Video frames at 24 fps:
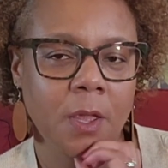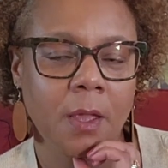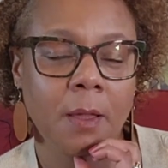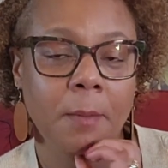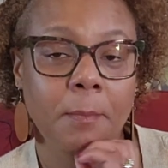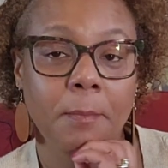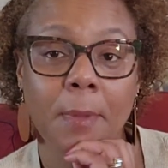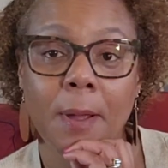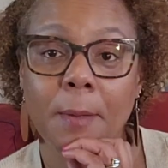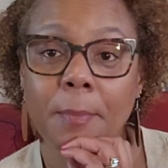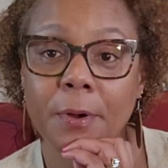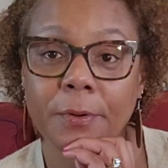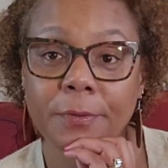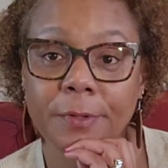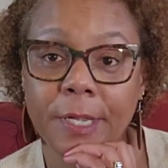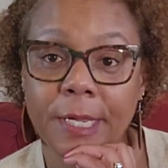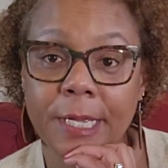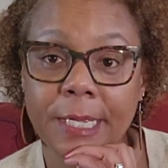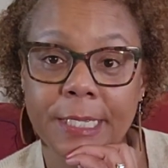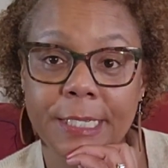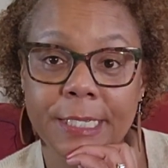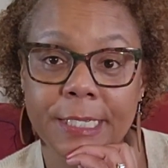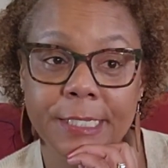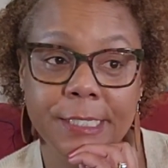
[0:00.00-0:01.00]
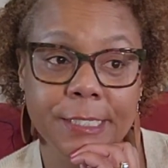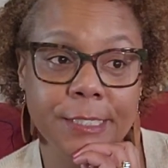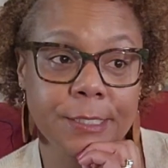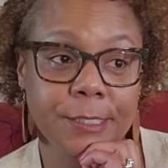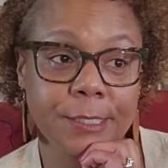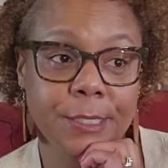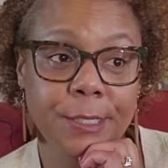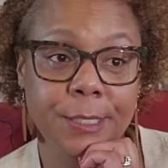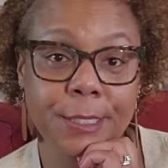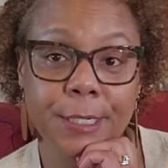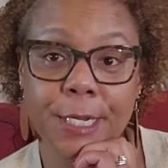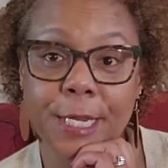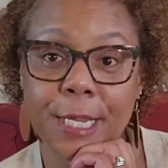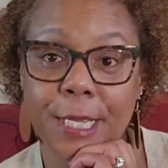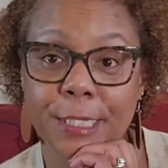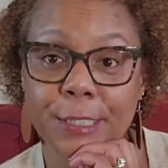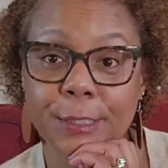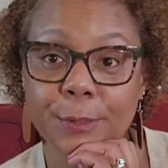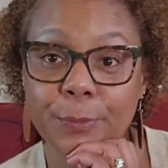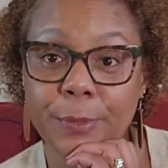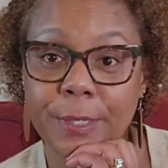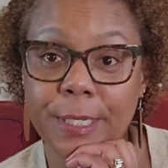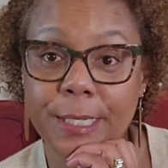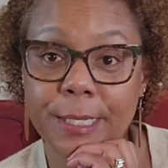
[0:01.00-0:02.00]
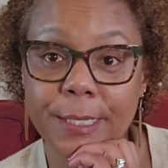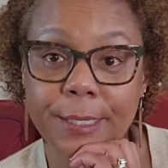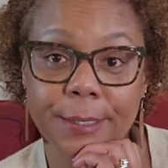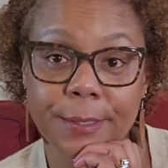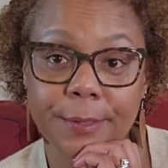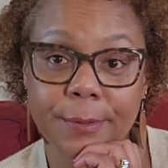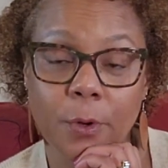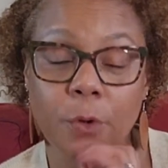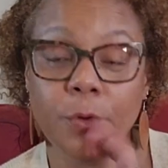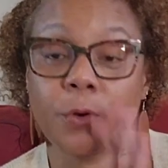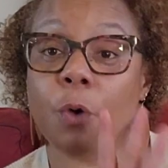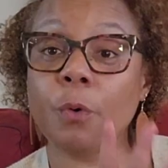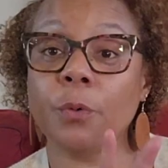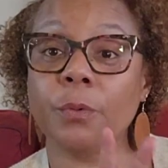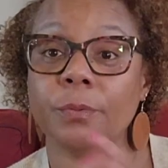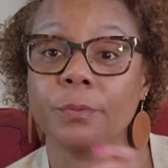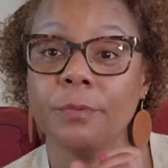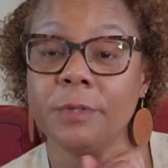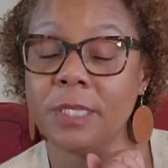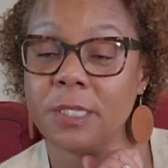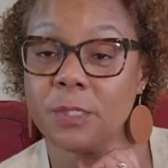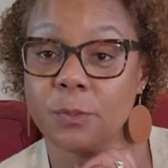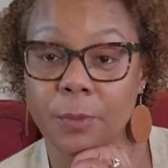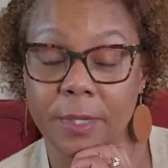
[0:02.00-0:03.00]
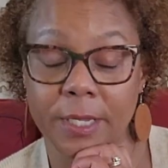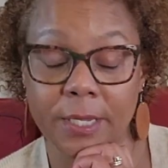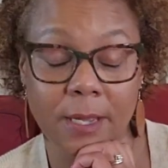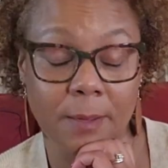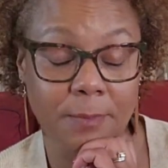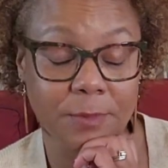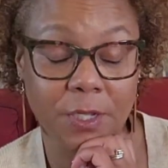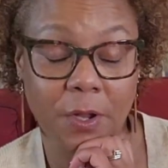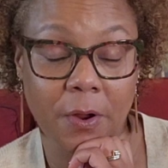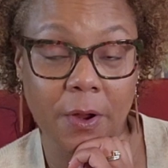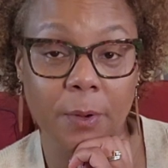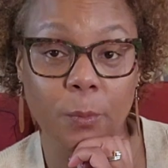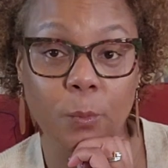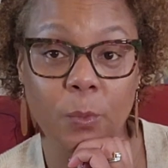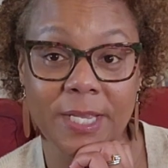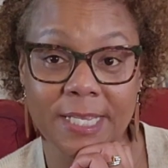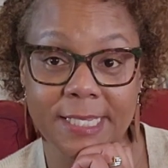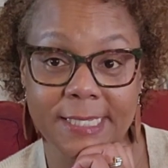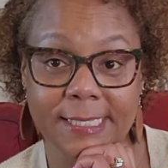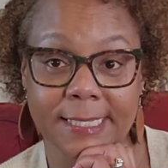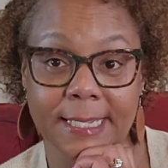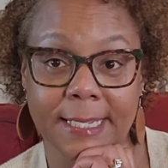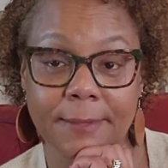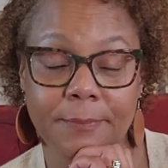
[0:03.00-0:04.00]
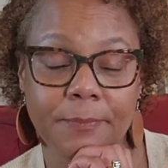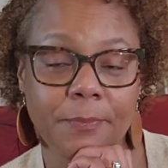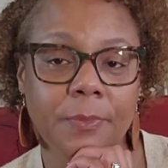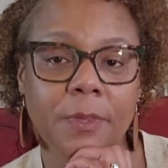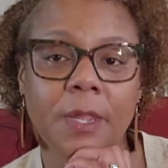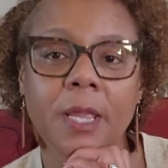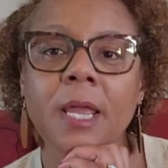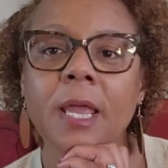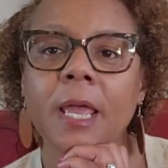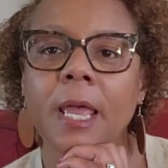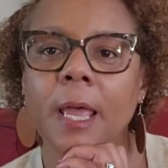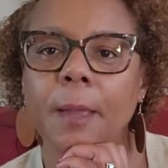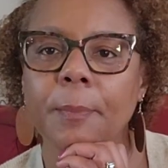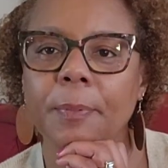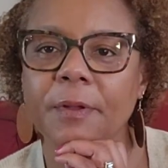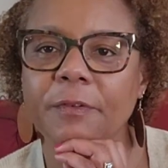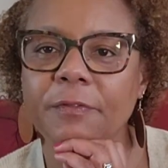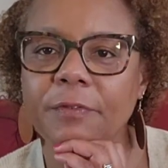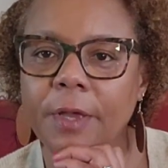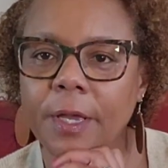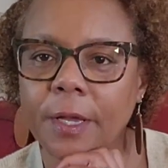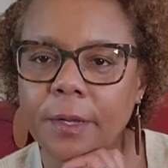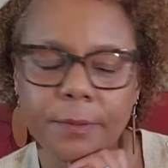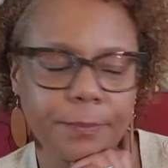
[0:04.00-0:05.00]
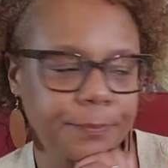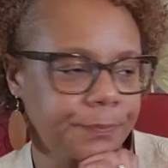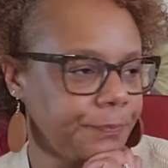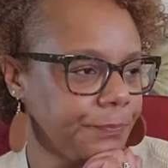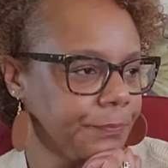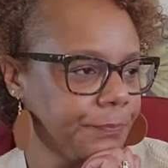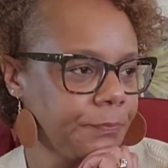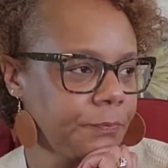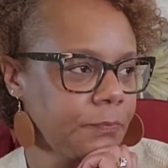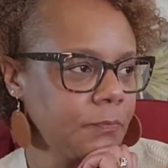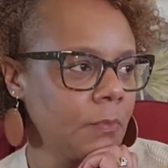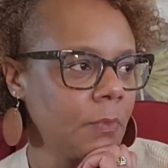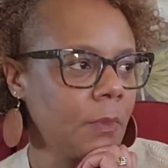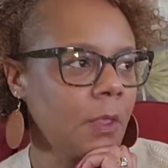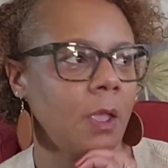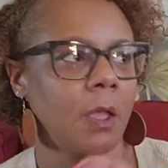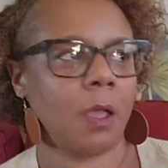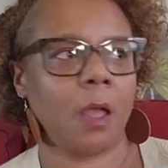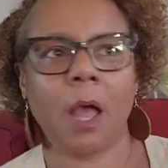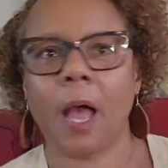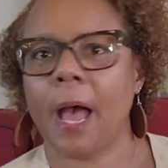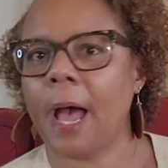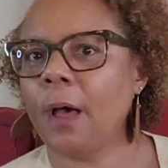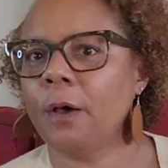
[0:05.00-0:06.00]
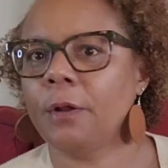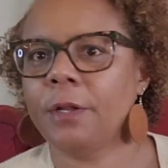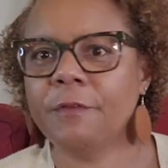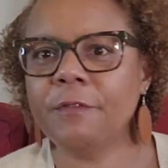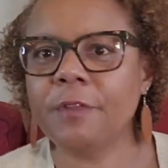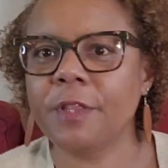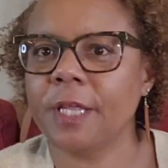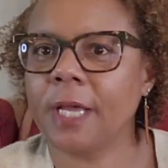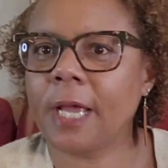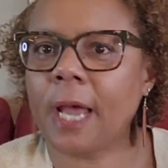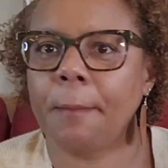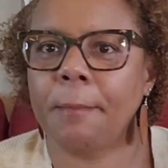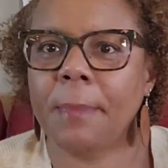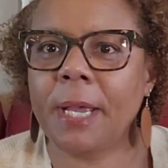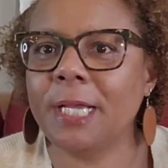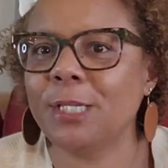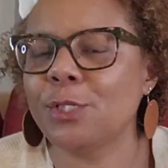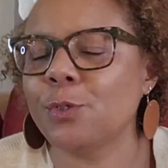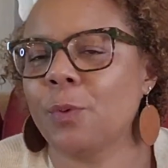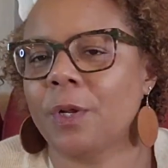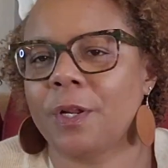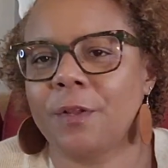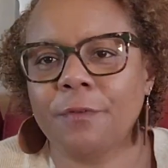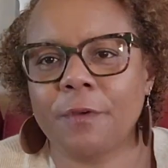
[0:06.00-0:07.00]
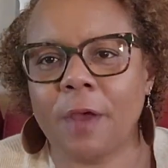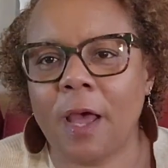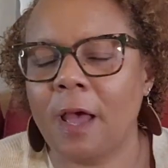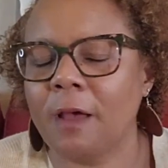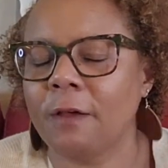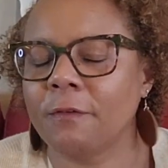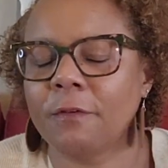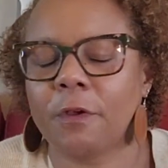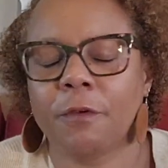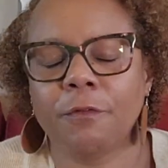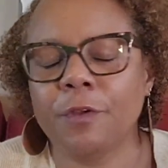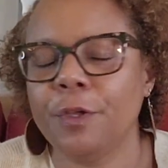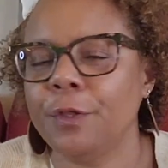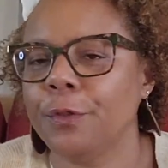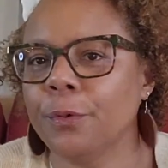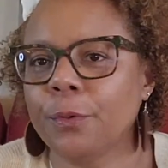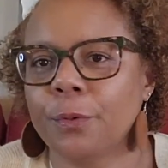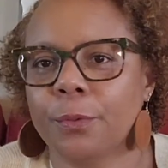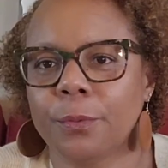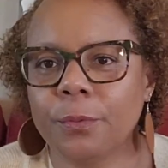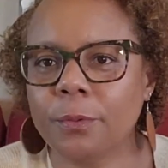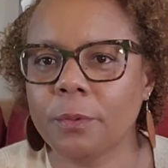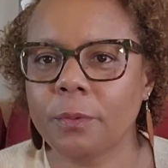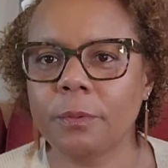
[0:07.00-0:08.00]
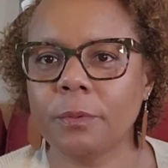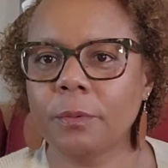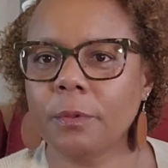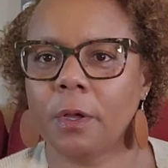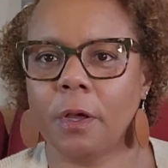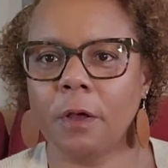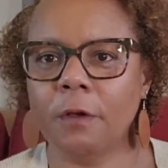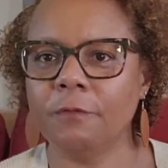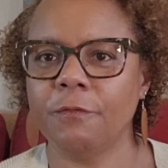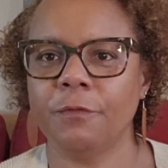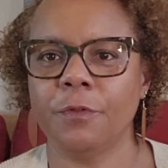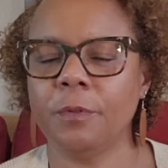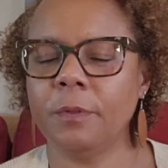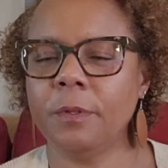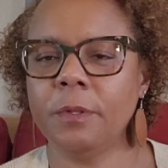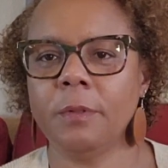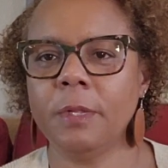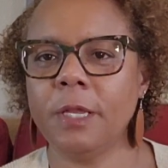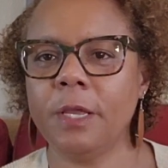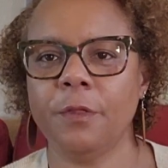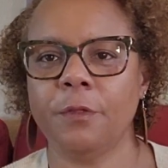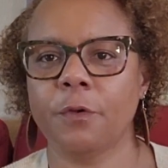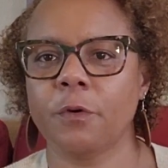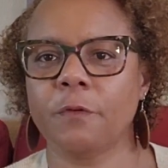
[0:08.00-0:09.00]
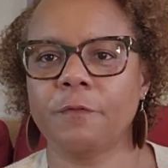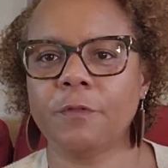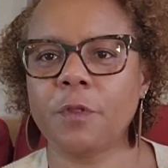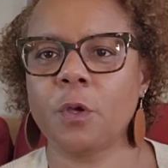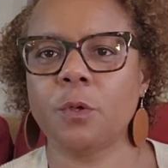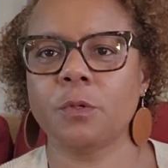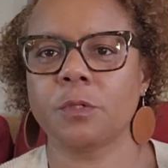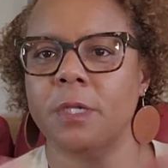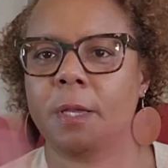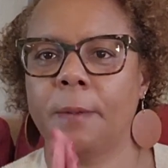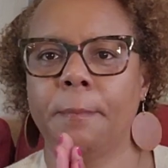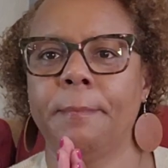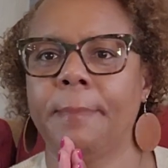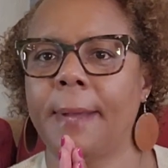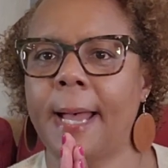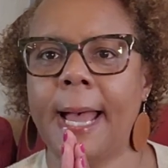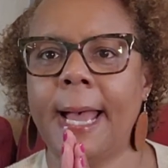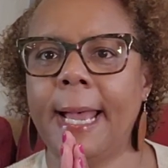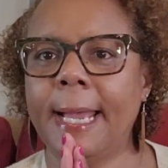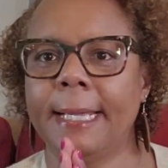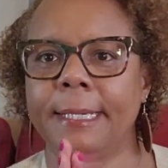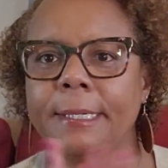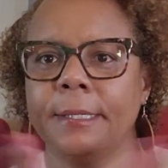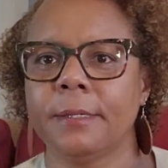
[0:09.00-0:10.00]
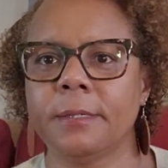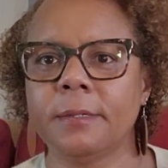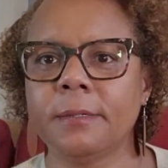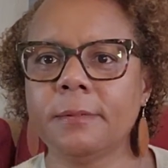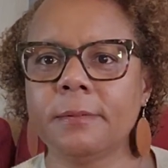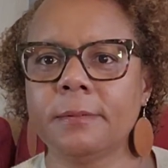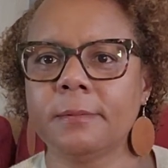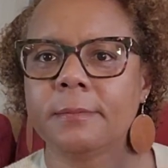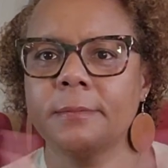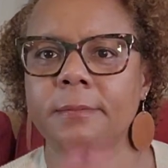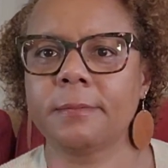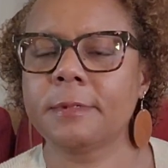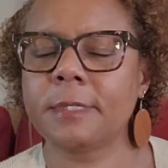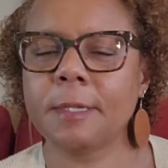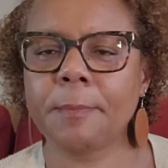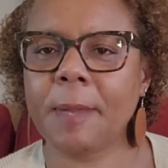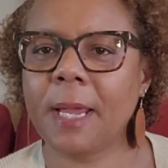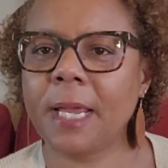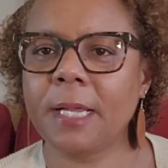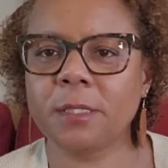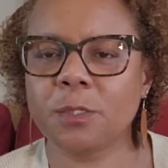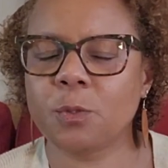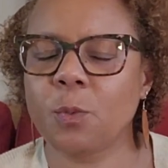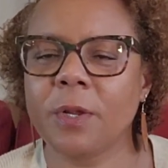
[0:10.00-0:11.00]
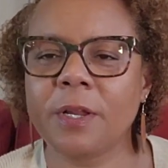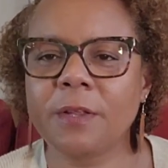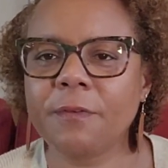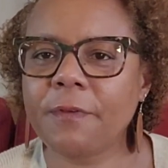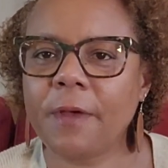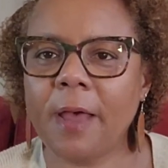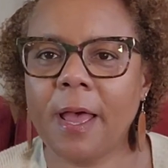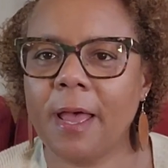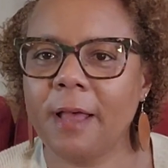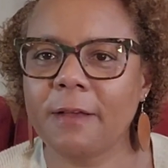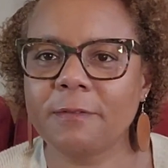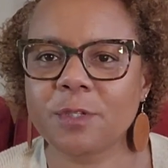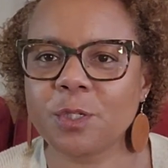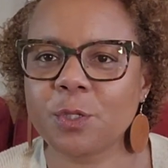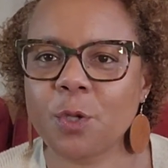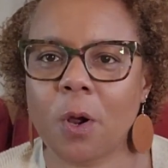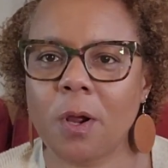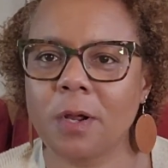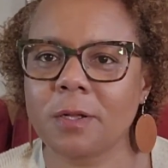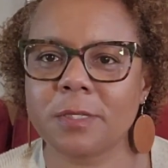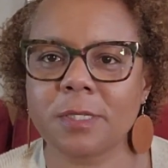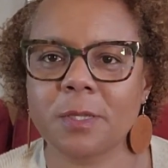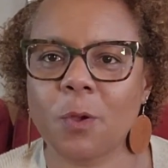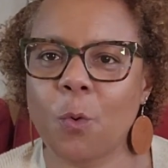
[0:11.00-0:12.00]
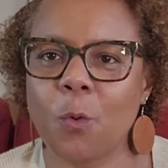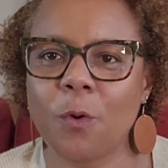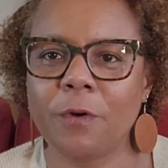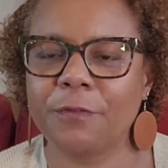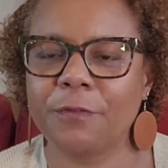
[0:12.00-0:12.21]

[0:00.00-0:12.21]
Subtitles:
My birthday is next week, or no, this week, I'm sorry, Wednesday. Epic fail. I don't even think I made 25 of either of those combined to make 25 starts or